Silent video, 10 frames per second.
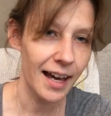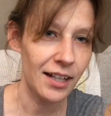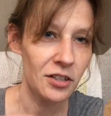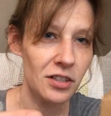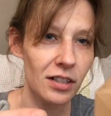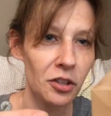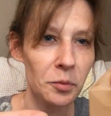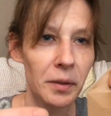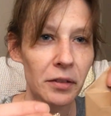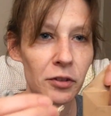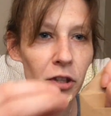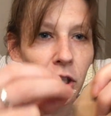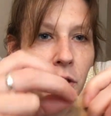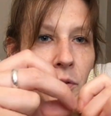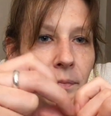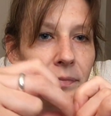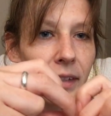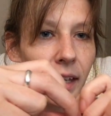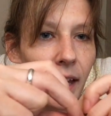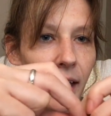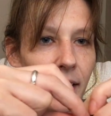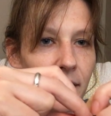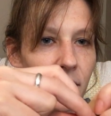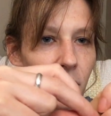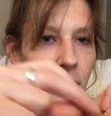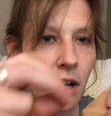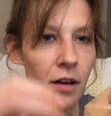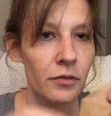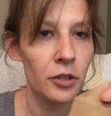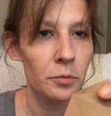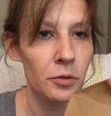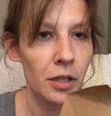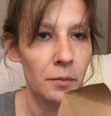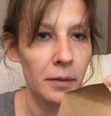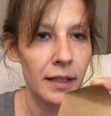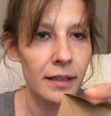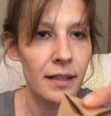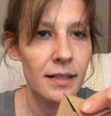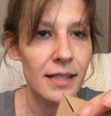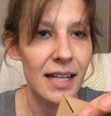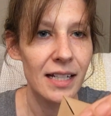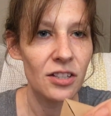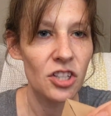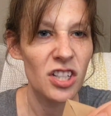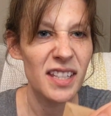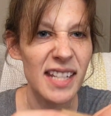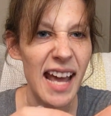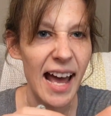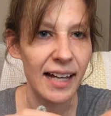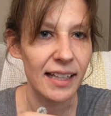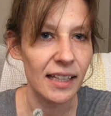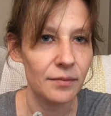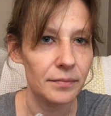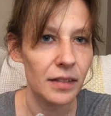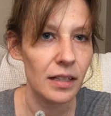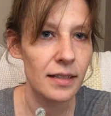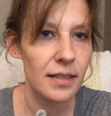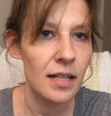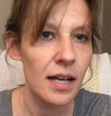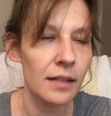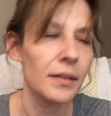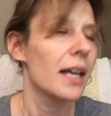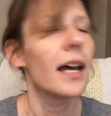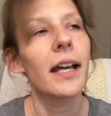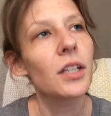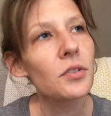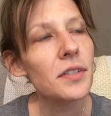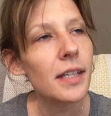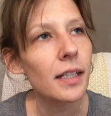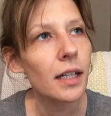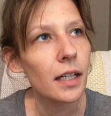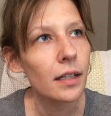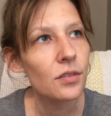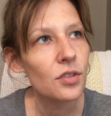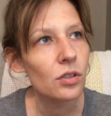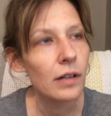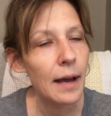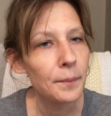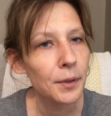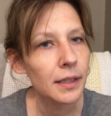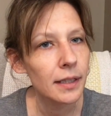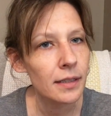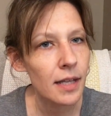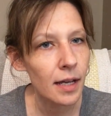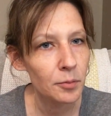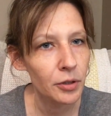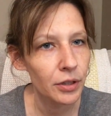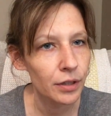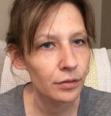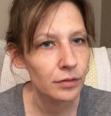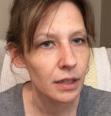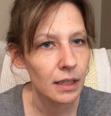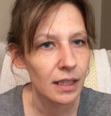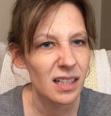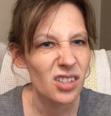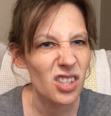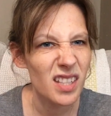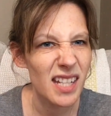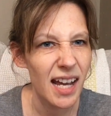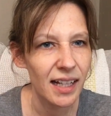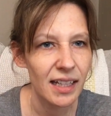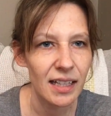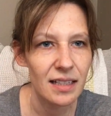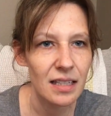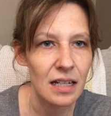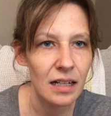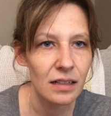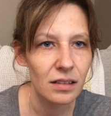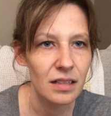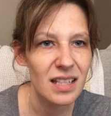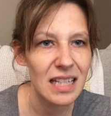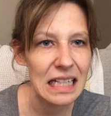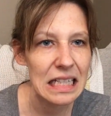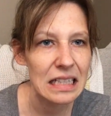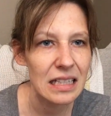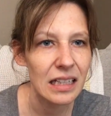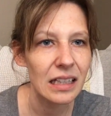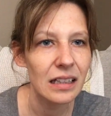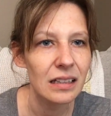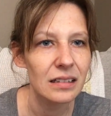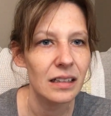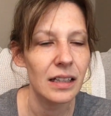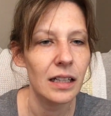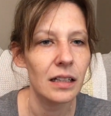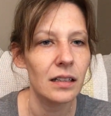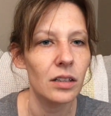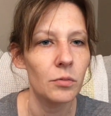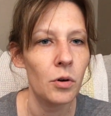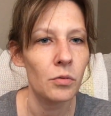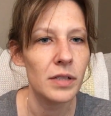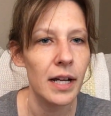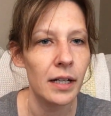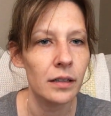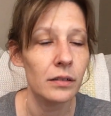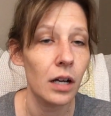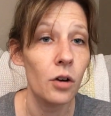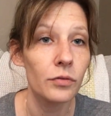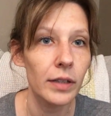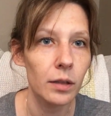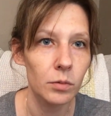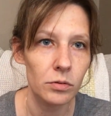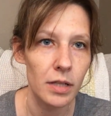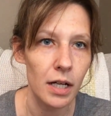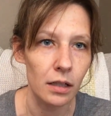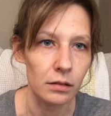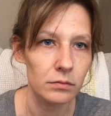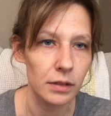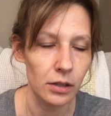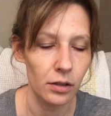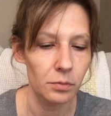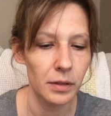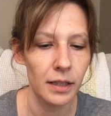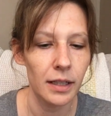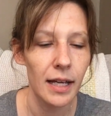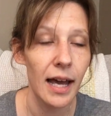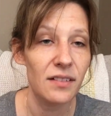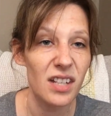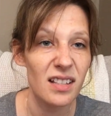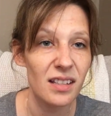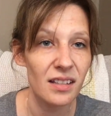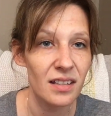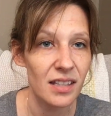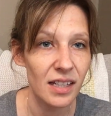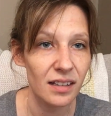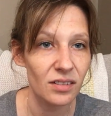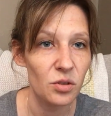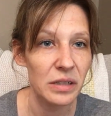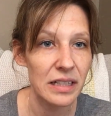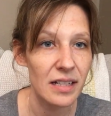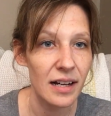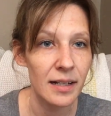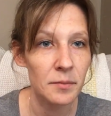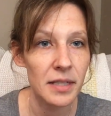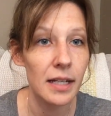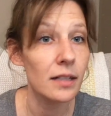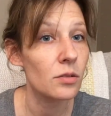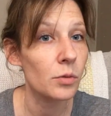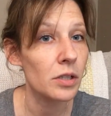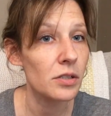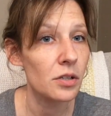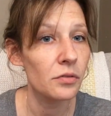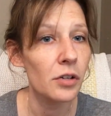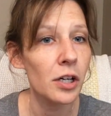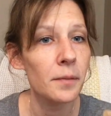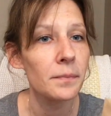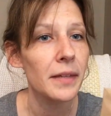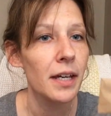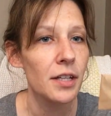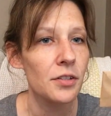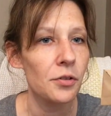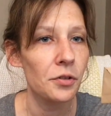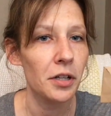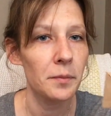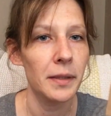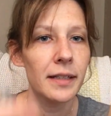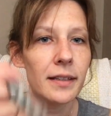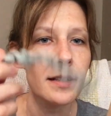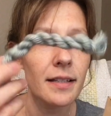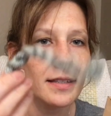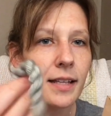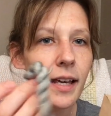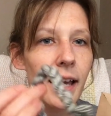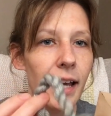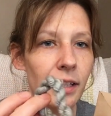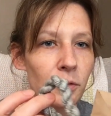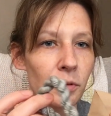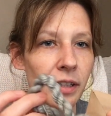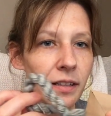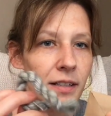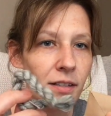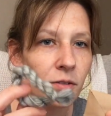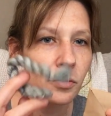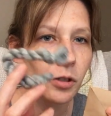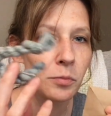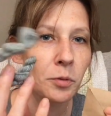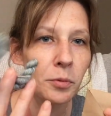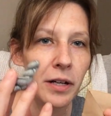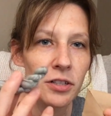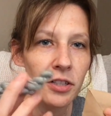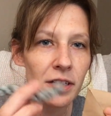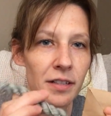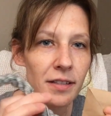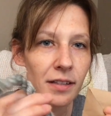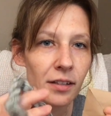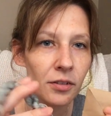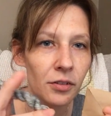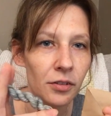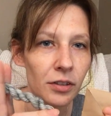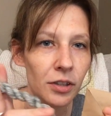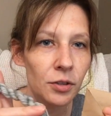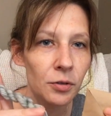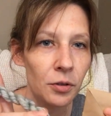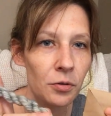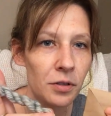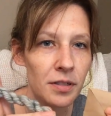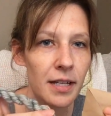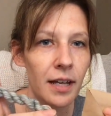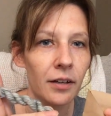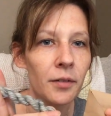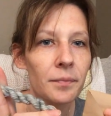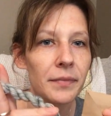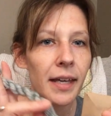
I used a little bit of glue, and so the envelope will come like this, and it's just tacky. It's not, I used like a scrapbooking type glue. It's just tacky. It's not sticky, like it won't tear. Hopefully it won't tear when you open it. I tested this like 20 times and it's worked so far. So it'll come like this, and you will get this adorable, precious little unicorn tail.